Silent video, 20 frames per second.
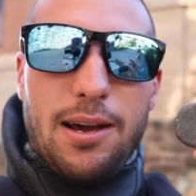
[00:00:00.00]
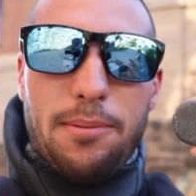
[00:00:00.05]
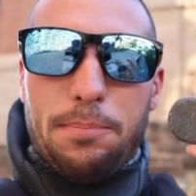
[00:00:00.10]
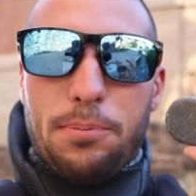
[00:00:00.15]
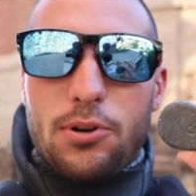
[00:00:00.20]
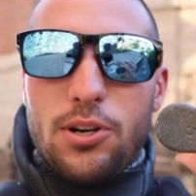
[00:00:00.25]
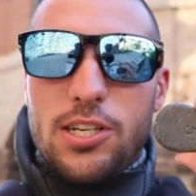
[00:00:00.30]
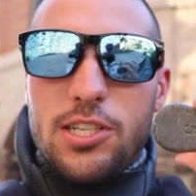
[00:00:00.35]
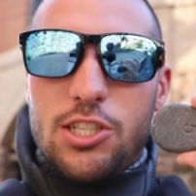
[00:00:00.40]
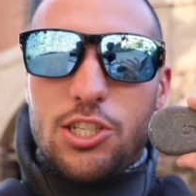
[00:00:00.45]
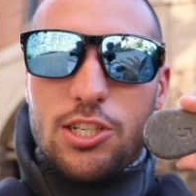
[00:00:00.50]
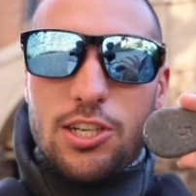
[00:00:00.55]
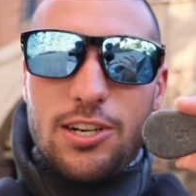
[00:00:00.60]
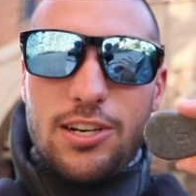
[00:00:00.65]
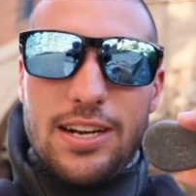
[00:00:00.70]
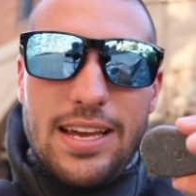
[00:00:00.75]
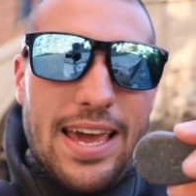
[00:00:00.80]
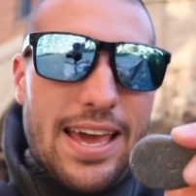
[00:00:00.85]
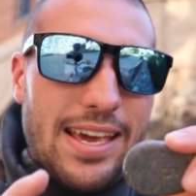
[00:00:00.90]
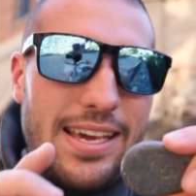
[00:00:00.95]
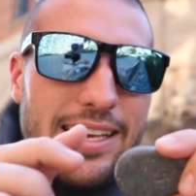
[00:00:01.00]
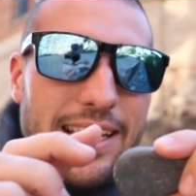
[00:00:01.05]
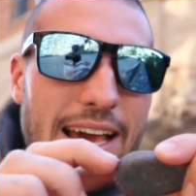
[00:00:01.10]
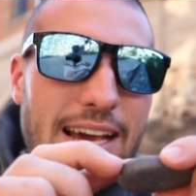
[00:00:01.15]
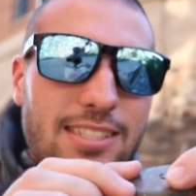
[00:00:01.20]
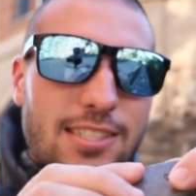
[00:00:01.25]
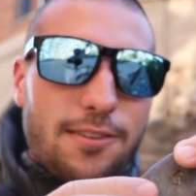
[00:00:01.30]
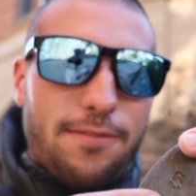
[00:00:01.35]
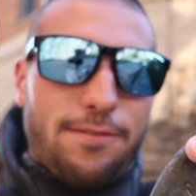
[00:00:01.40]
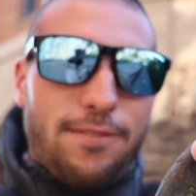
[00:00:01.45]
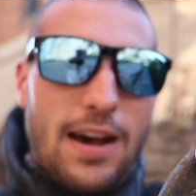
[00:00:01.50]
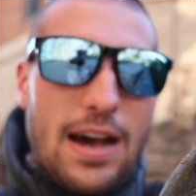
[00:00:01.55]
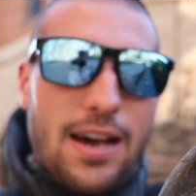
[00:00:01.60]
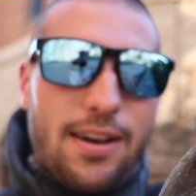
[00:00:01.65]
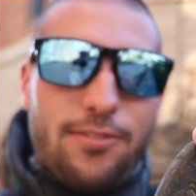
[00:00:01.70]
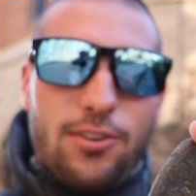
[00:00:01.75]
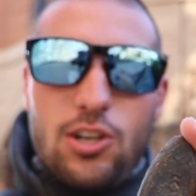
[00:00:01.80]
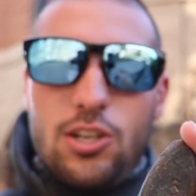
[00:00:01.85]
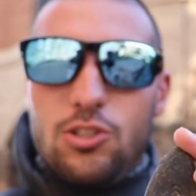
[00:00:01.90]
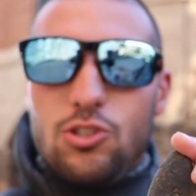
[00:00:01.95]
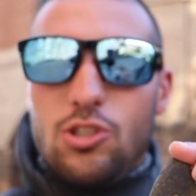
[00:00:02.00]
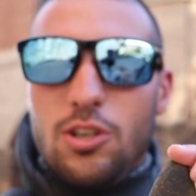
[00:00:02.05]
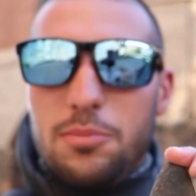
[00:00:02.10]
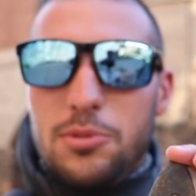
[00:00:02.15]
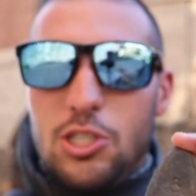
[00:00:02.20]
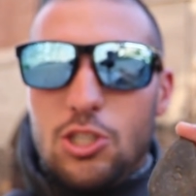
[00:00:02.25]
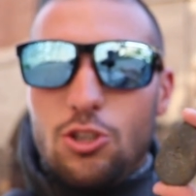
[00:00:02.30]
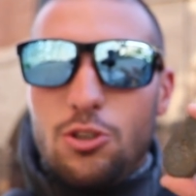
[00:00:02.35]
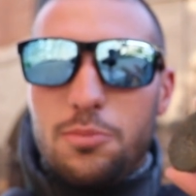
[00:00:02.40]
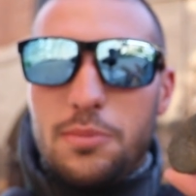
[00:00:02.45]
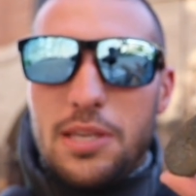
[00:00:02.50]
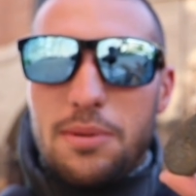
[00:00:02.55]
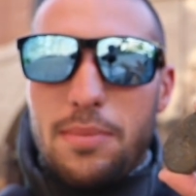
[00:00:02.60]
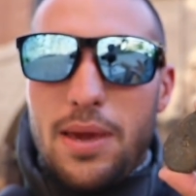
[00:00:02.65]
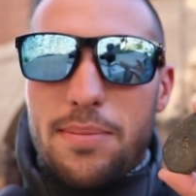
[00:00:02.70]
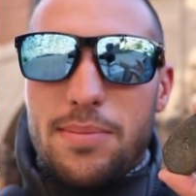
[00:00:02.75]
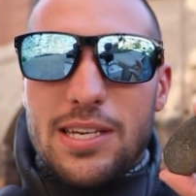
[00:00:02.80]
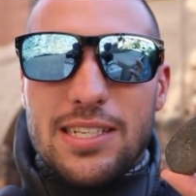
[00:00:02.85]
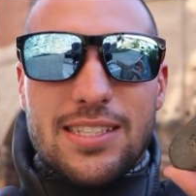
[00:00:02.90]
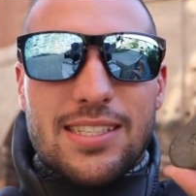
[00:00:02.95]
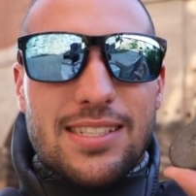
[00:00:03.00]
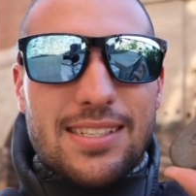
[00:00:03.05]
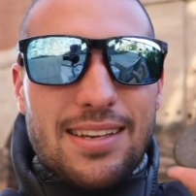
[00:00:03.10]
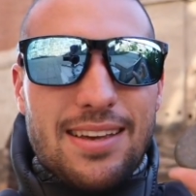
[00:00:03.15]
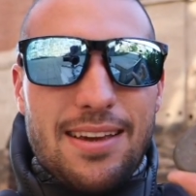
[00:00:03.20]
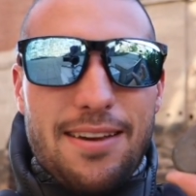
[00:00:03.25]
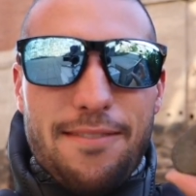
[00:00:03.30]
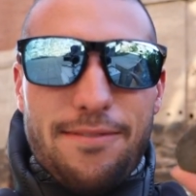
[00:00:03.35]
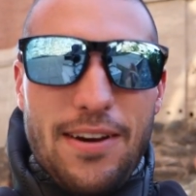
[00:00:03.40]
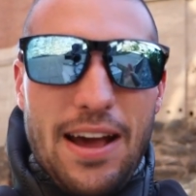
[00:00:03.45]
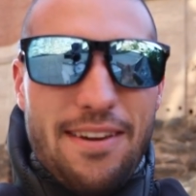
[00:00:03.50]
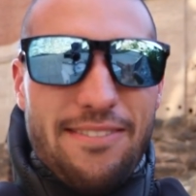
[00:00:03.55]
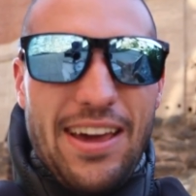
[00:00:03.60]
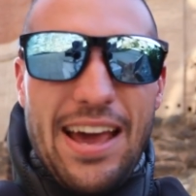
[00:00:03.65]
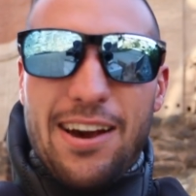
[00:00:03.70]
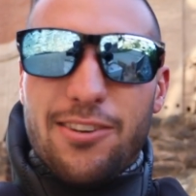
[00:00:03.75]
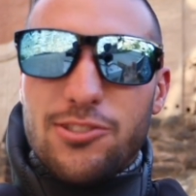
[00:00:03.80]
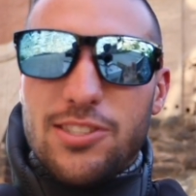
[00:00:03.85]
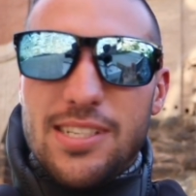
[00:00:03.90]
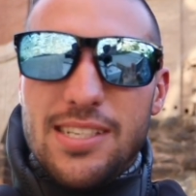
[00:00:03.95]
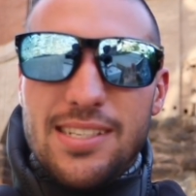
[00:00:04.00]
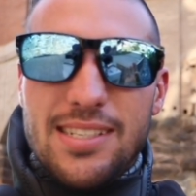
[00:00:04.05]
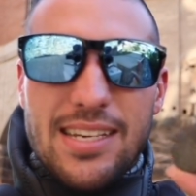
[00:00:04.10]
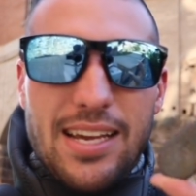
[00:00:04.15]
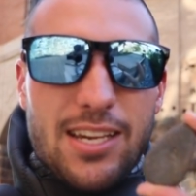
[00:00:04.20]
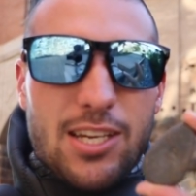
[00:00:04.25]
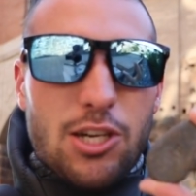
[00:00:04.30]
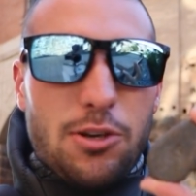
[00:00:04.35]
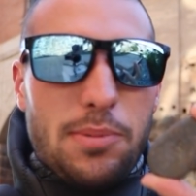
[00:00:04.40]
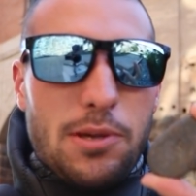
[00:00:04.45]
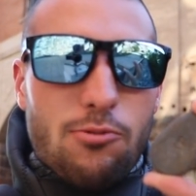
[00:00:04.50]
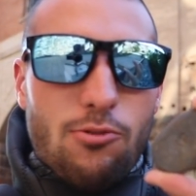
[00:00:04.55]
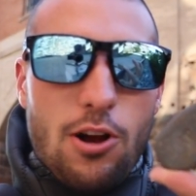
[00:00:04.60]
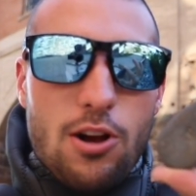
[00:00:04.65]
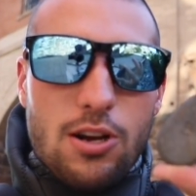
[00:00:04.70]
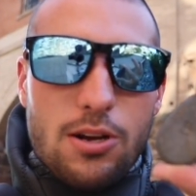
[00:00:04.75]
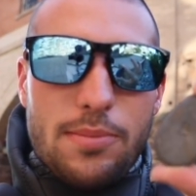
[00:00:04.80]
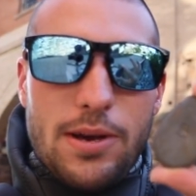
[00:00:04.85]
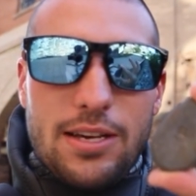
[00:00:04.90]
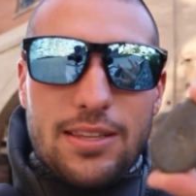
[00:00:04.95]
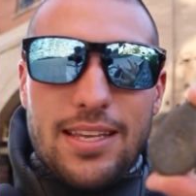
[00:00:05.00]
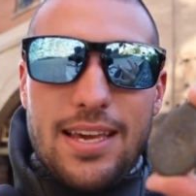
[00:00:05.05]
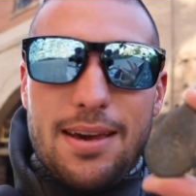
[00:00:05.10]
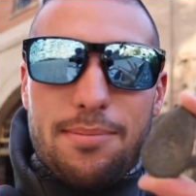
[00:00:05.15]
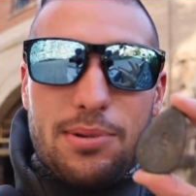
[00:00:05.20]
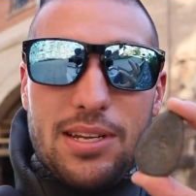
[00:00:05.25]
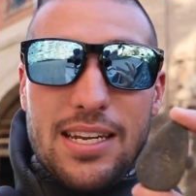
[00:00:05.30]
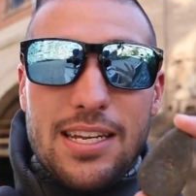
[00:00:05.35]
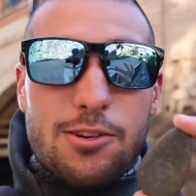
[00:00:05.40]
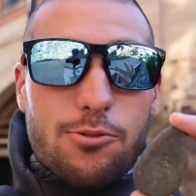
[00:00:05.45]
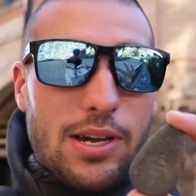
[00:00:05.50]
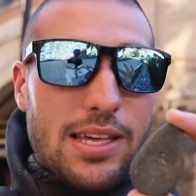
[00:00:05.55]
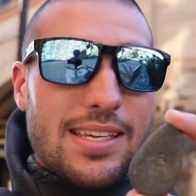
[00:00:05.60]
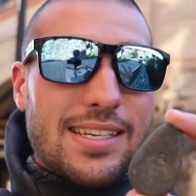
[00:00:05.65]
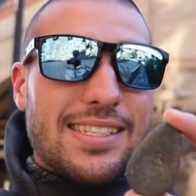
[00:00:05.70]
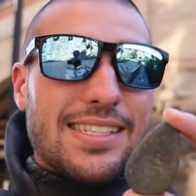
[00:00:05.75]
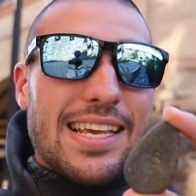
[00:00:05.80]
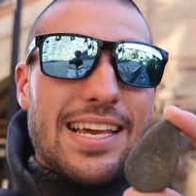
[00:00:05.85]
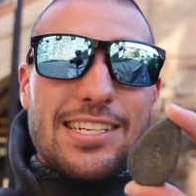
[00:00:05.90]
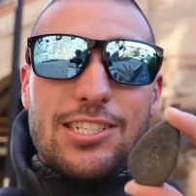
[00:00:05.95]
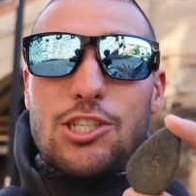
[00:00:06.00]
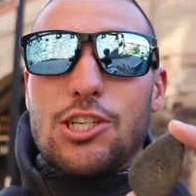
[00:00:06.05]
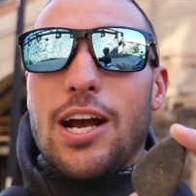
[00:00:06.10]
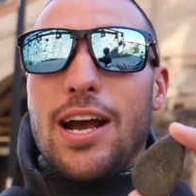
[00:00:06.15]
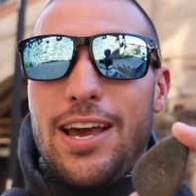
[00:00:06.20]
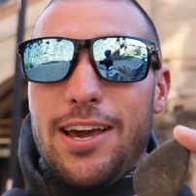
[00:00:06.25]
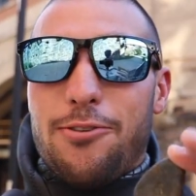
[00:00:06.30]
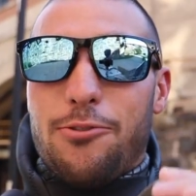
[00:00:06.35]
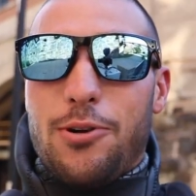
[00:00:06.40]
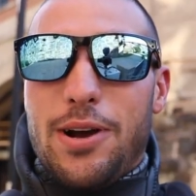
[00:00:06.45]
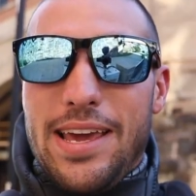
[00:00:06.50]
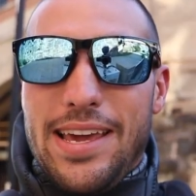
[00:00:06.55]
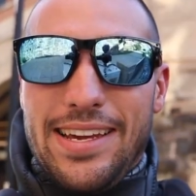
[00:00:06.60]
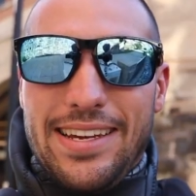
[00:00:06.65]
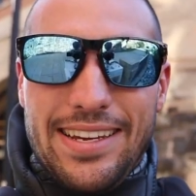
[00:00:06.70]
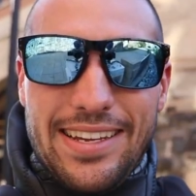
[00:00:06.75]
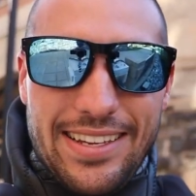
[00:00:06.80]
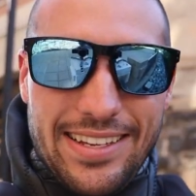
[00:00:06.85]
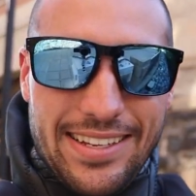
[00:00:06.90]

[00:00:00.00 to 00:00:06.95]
I'm pretty sure it has a 5 on it, so I'm assuming maybe it's 5 ounces. I could be wrong about that, but anyway, this is a giant weight.